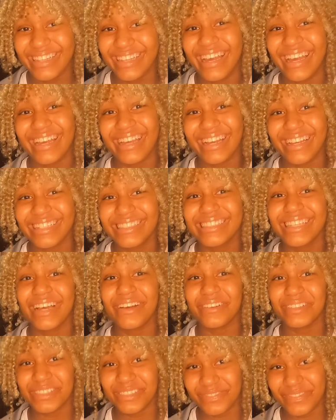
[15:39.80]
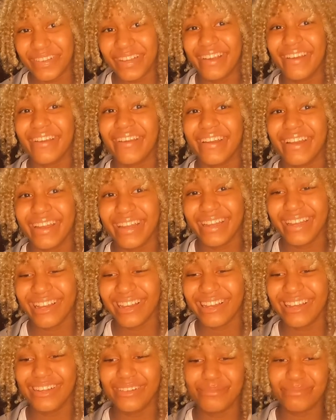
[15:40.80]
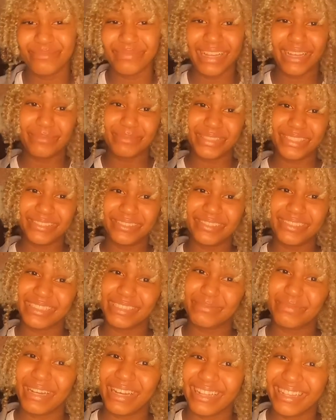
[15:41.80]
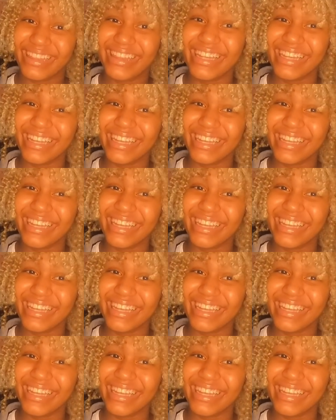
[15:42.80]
yeah, guys, I was very um, amused by